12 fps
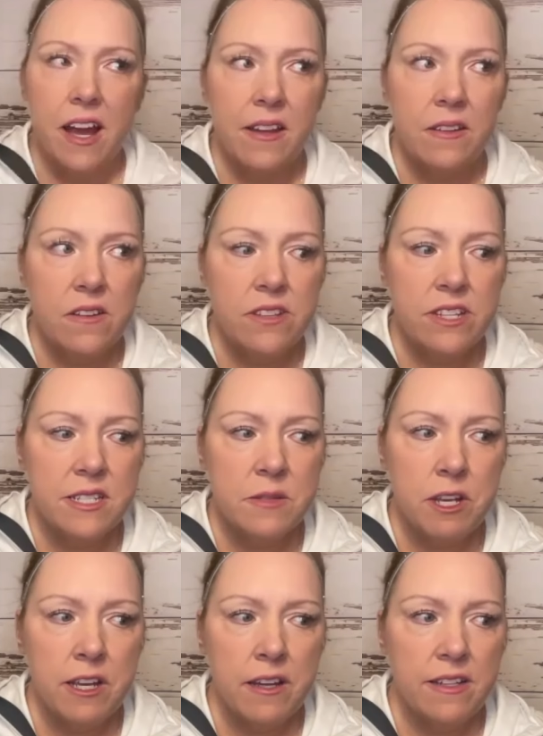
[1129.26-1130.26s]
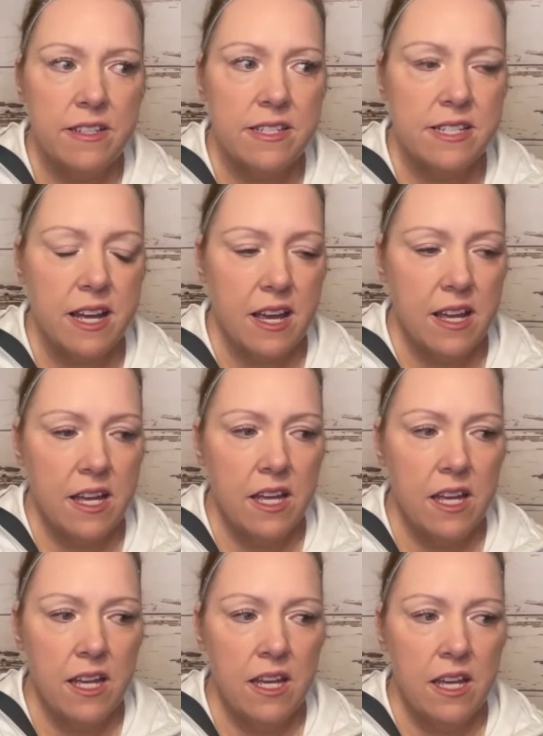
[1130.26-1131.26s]
love this because
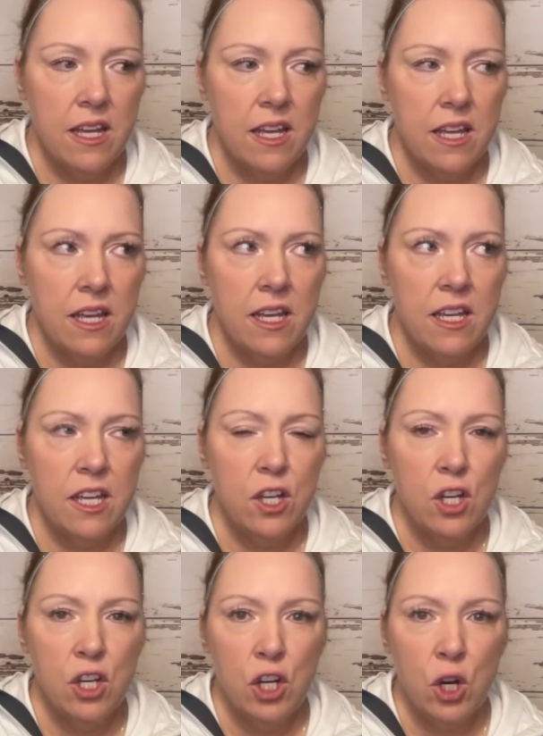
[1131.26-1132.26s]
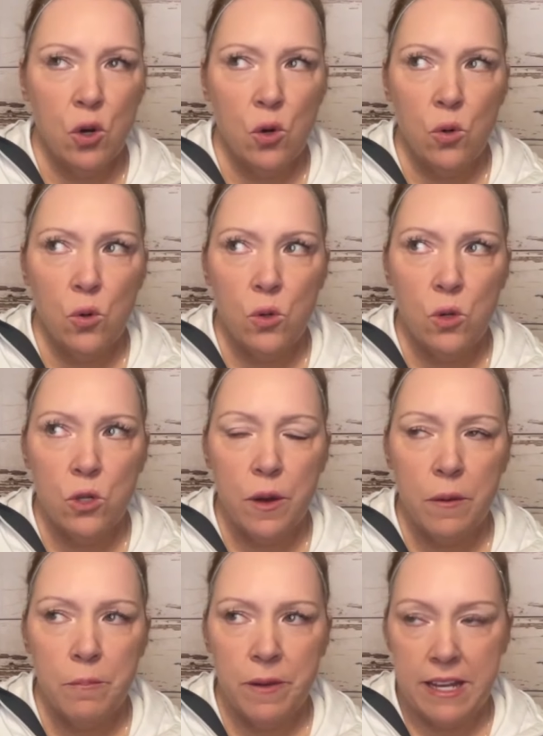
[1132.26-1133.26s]
a
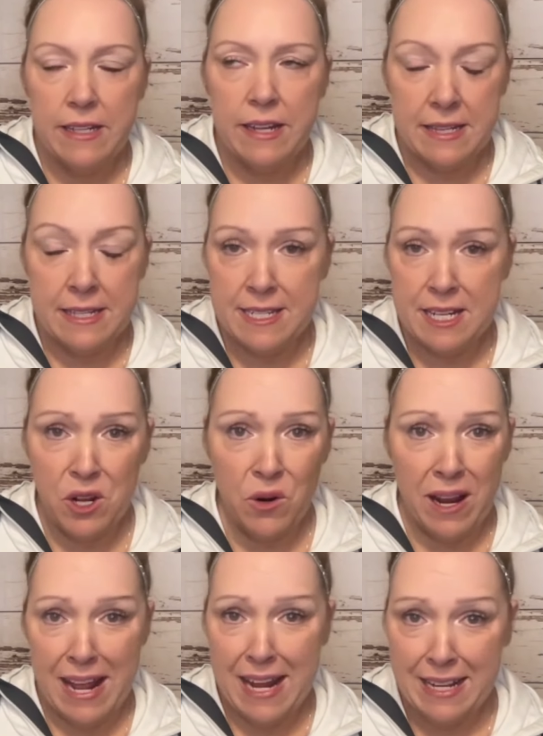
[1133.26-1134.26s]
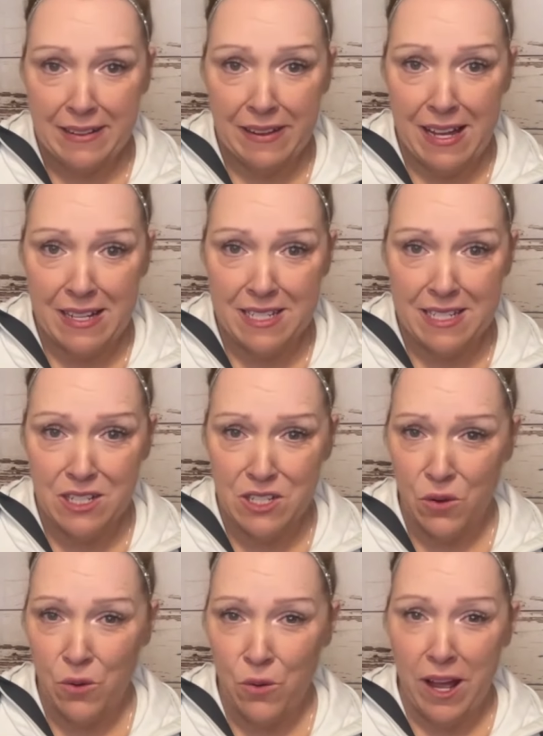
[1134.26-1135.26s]
kit like this can go to any class.
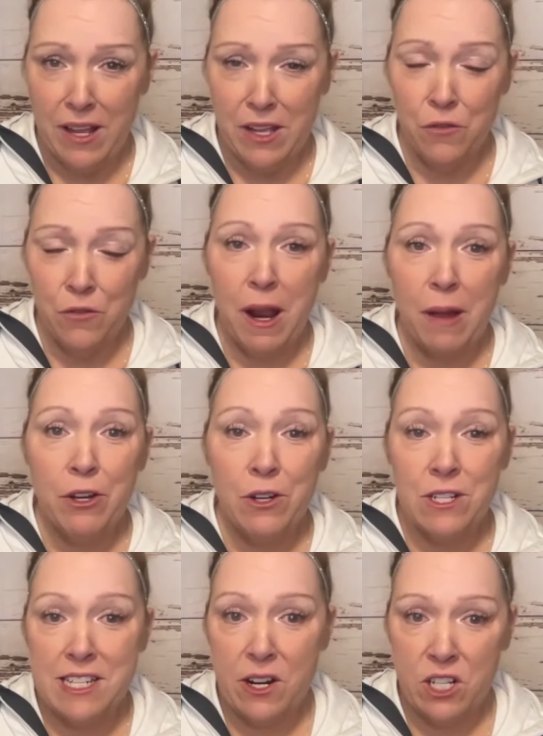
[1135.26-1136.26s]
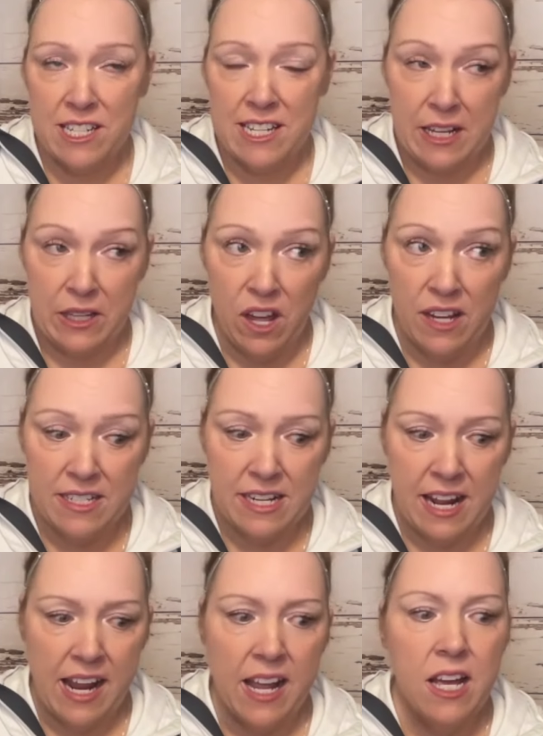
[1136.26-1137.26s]
So you've probably heard Sarah say a lot
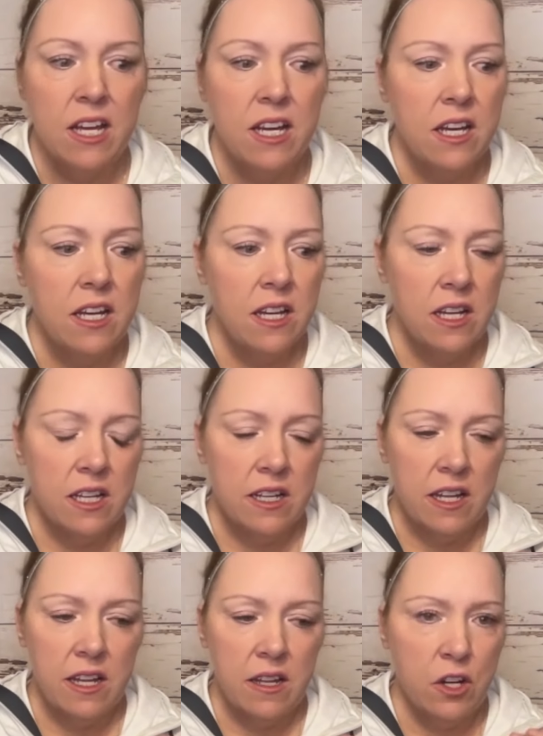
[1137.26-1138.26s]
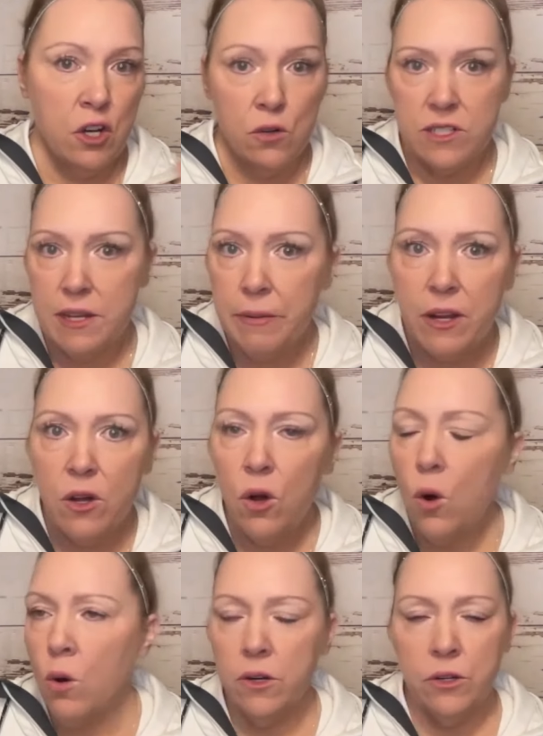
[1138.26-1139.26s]
today, neurotypical
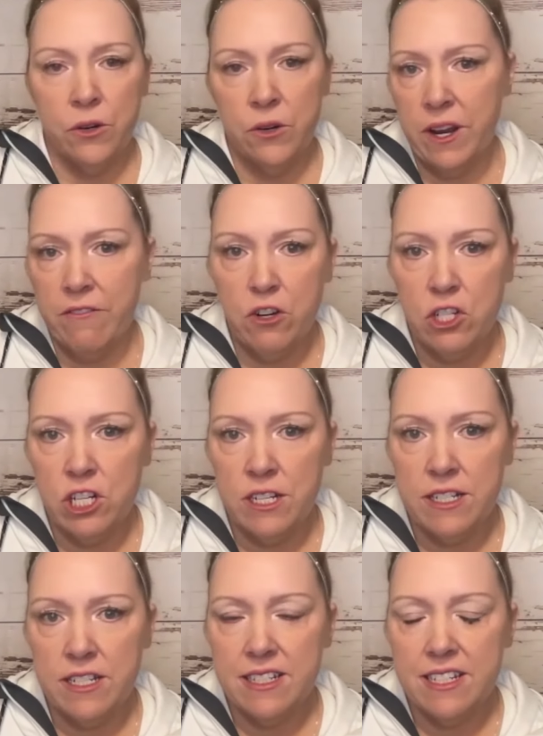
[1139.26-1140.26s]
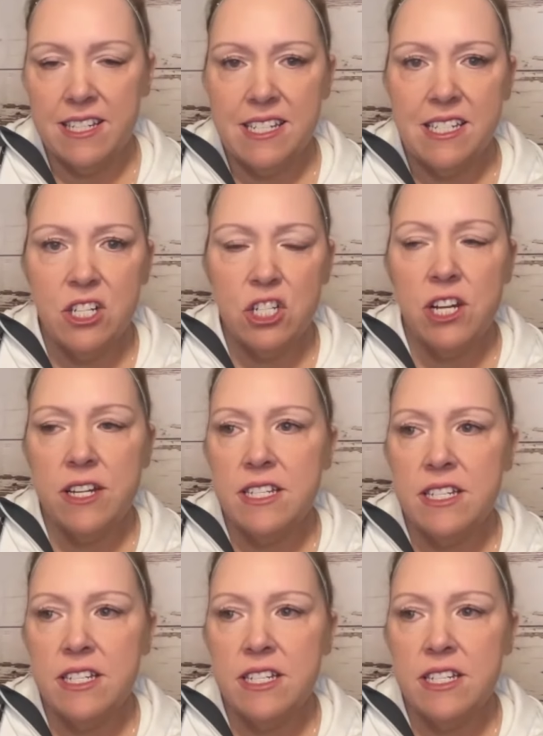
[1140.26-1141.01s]
or neurodivergent. This isn't just